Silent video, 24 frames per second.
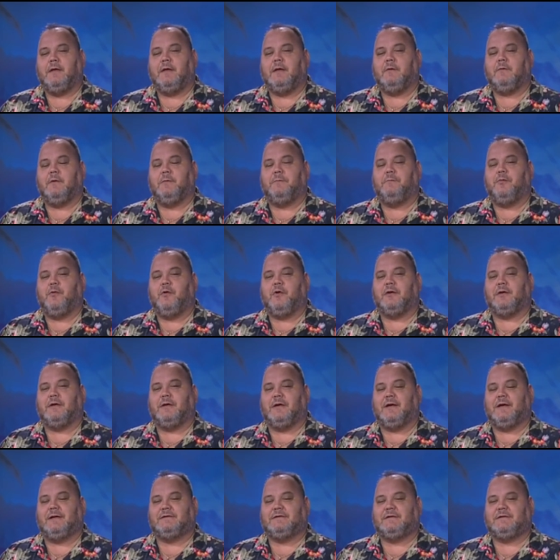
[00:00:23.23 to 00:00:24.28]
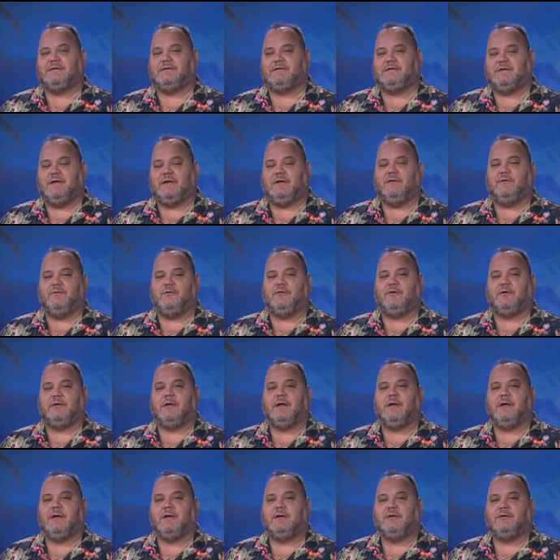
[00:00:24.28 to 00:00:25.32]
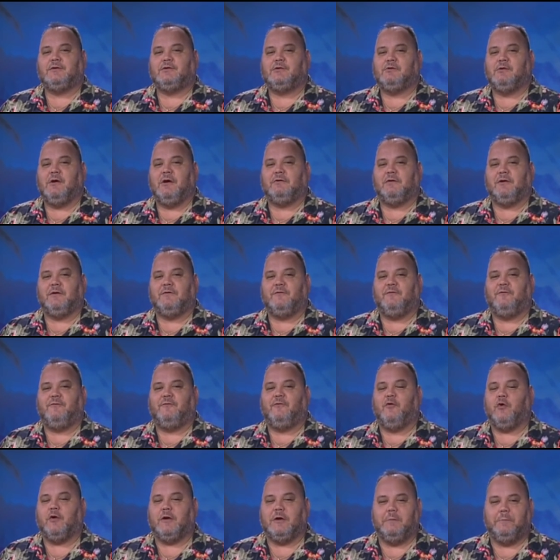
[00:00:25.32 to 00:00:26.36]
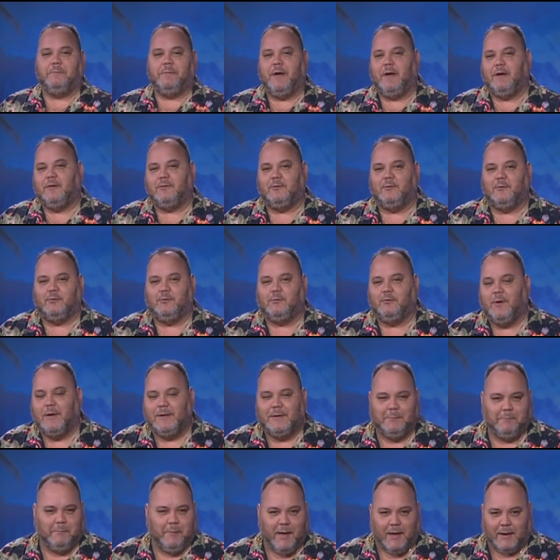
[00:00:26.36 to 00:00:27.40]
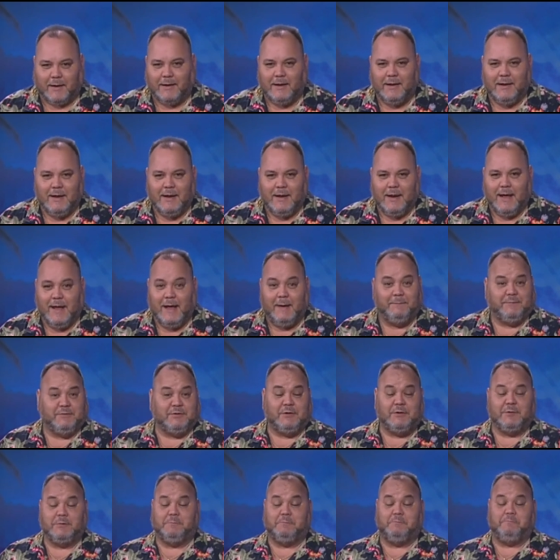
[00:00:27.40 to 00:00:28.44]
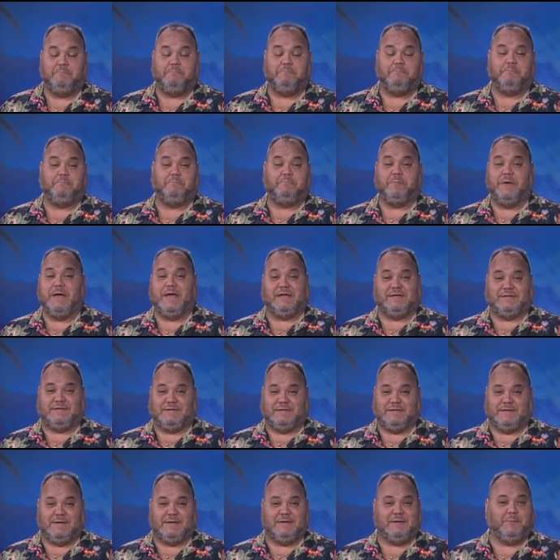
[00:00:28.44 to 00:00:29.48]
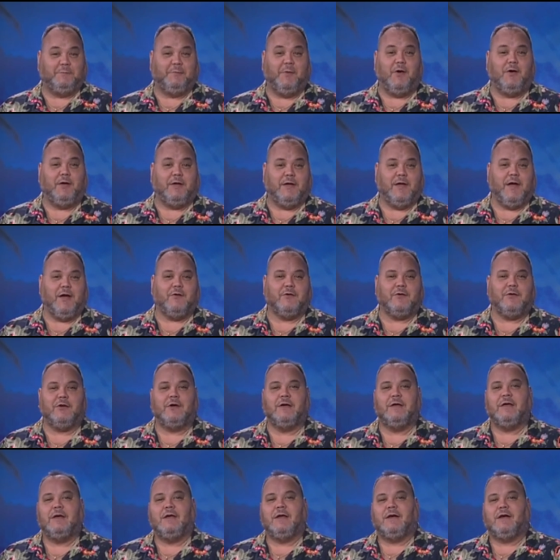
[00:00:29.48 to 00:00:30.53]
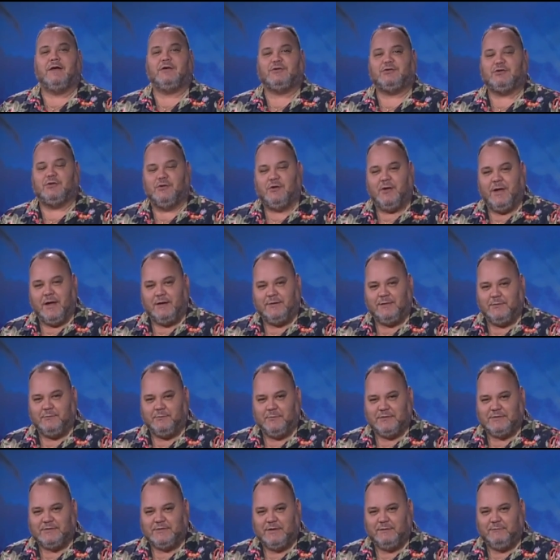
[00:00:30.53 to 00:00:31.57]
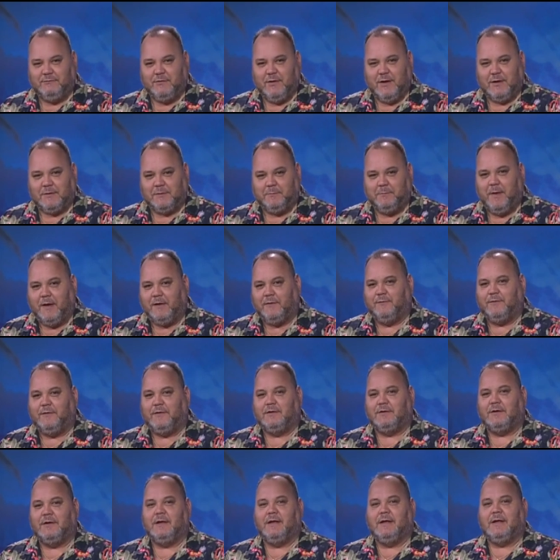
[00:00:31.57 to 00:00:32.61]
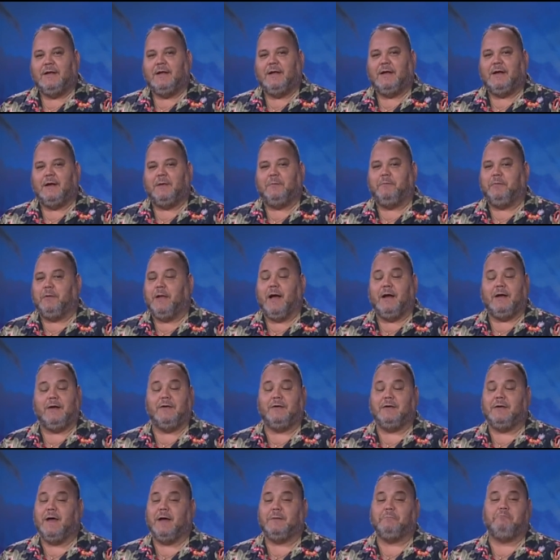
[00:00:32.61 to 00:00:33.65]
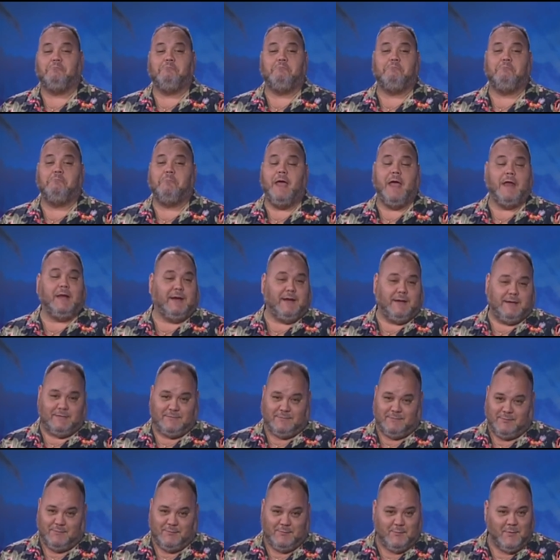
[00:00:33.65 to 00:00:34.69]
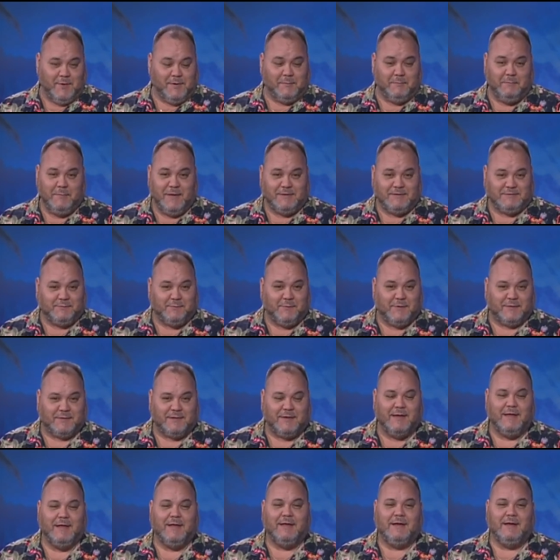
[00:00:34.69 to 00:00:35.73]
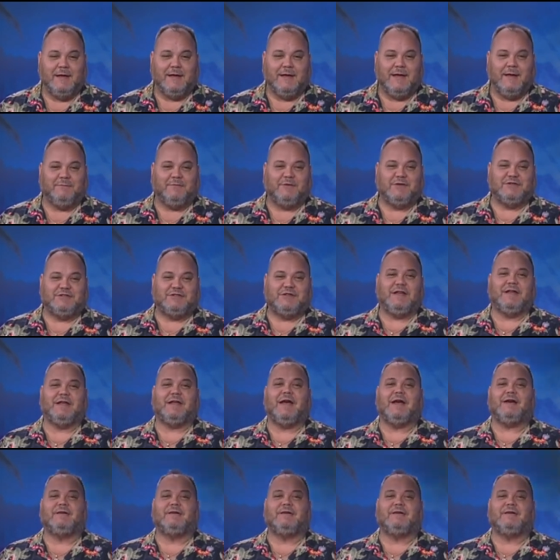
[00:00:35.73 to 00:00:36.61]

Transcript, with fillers: they report as a six-foot, 240-pound running back, absolute beast as a ball carrier, a sure-handed receiver out of the backfield, a blocker not many want to mess with. After sitting